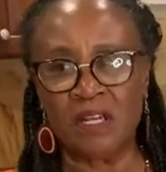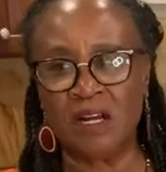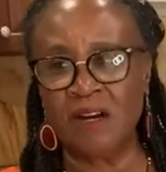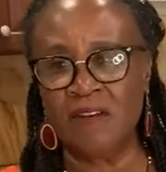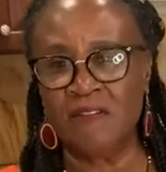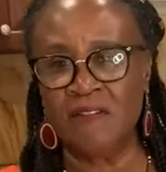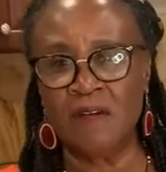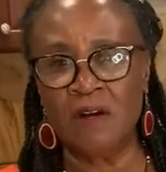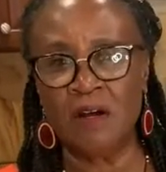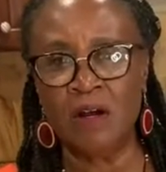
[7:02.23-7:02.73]

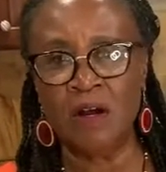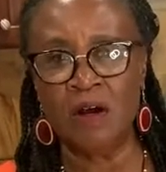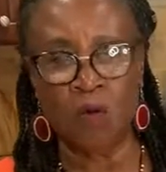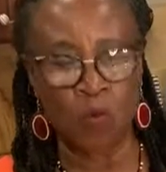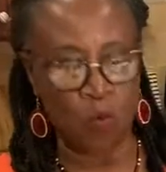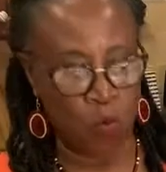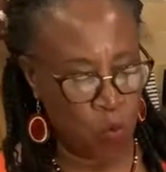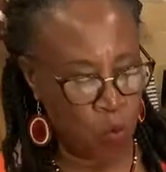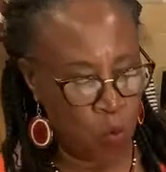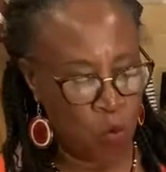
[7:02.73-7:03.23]
of
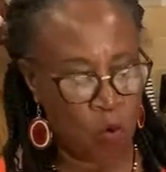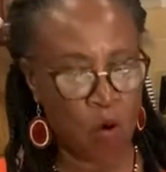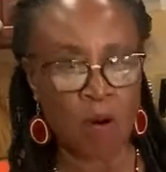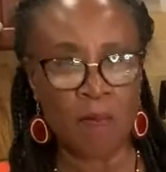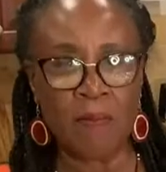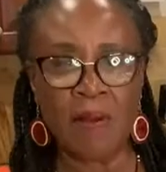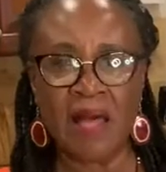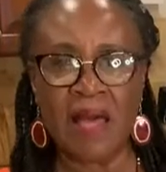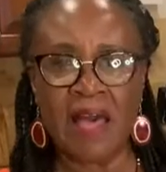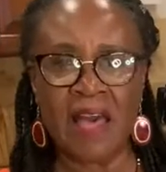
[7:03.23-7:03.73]
warm
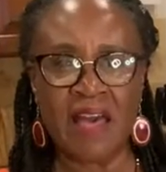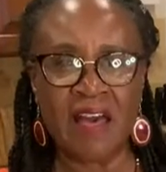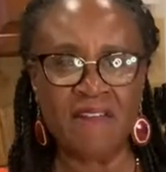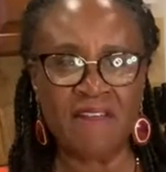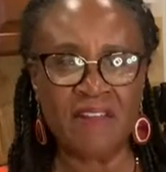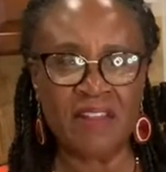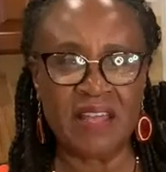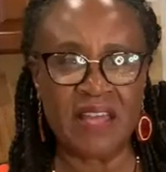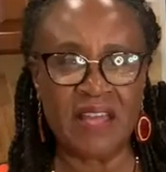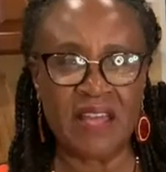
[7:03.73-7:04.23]
half
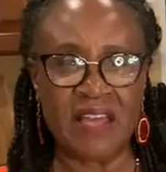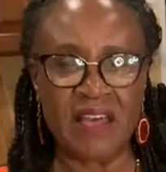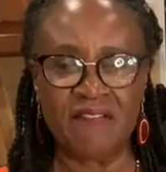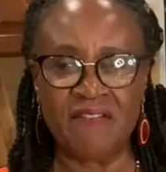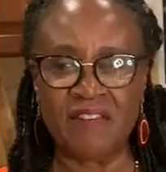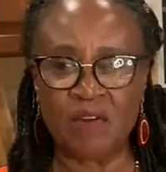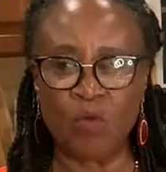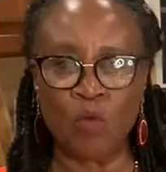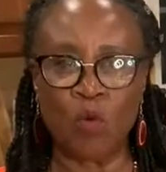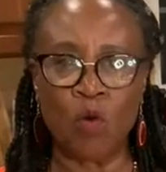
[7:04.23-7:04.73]
and half
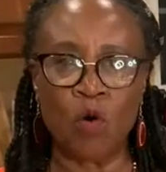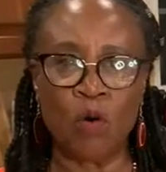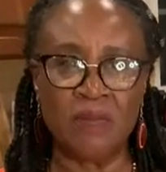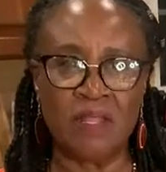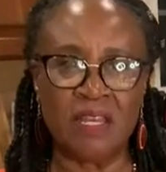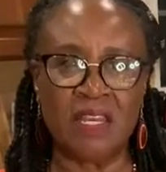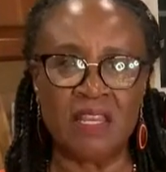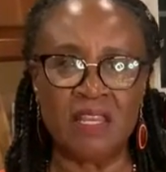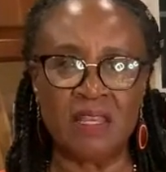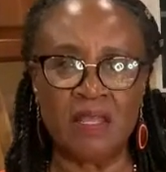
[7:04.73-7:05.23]
and warmed
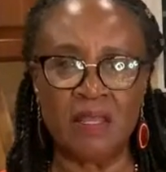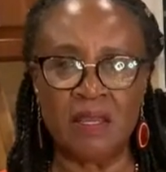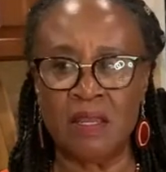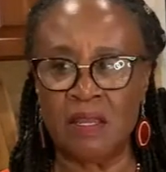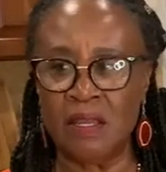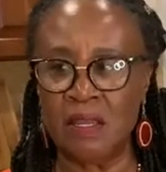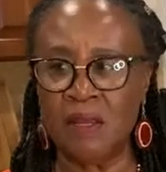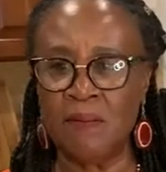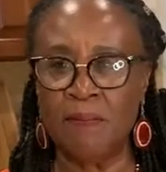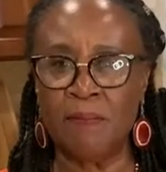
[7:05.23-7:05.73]
it in the
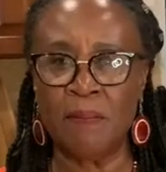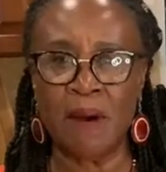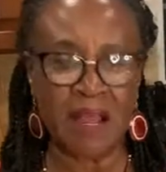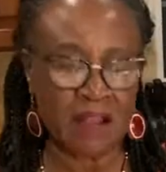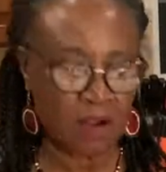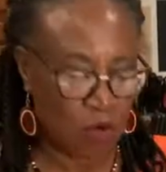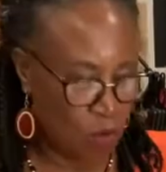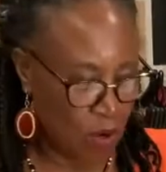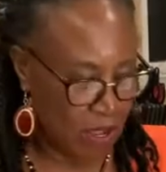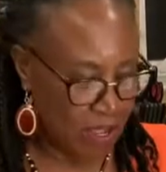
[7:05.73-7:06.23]

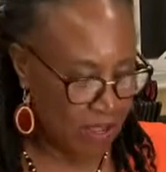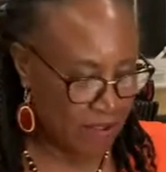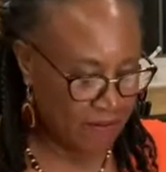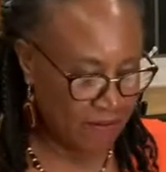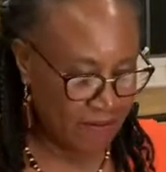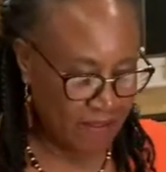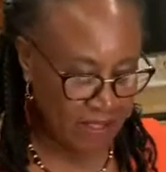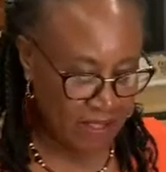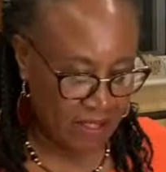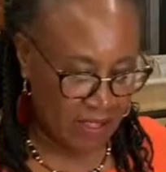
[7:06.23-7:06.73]
microwave.
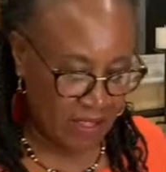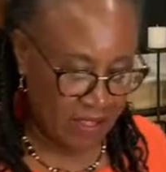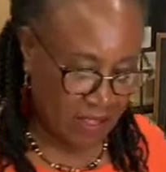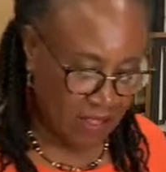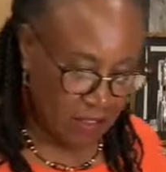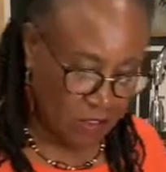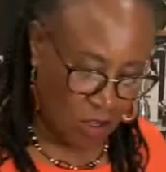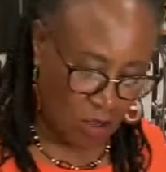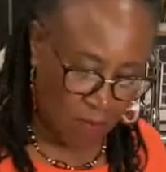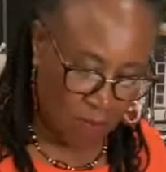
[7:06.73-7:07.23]

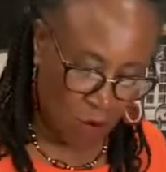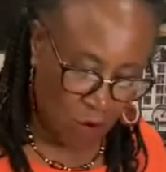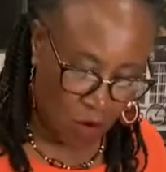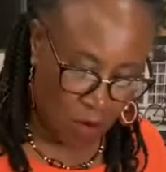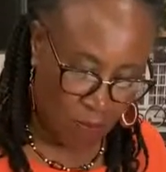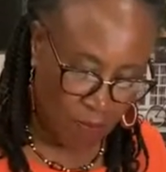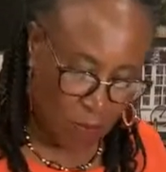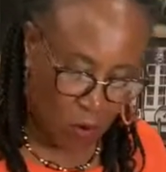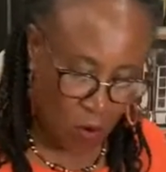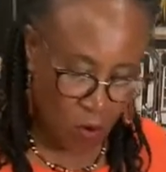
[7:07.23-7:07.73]
So I'm going
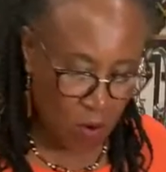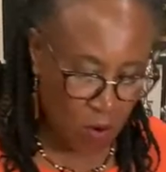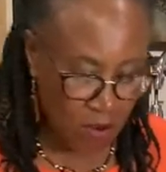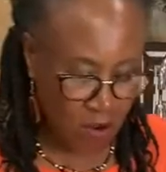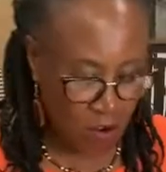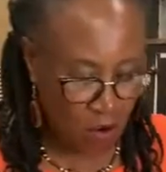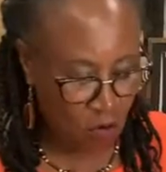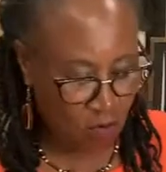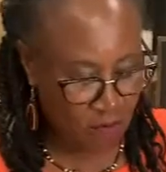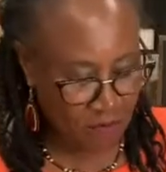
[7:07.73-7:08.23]
to pour it
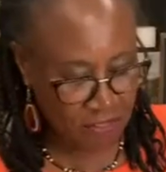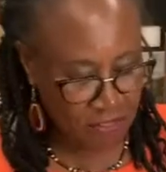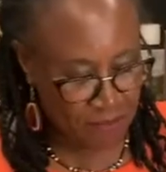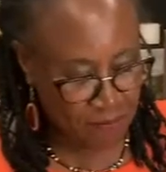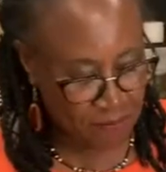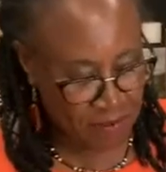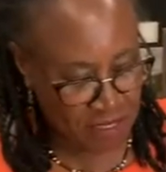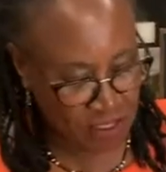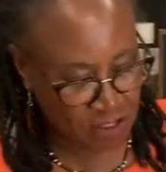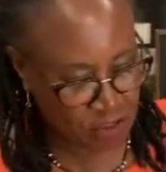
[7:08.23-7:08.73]
over the
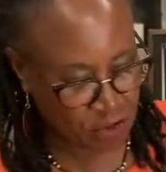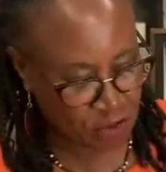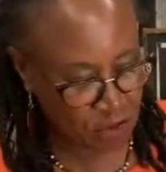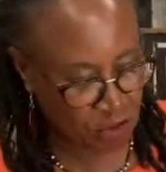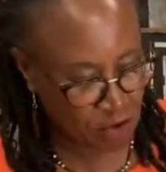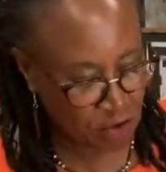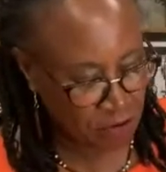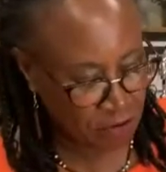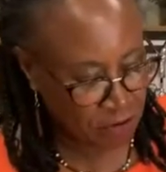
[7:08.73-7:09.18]
mixture.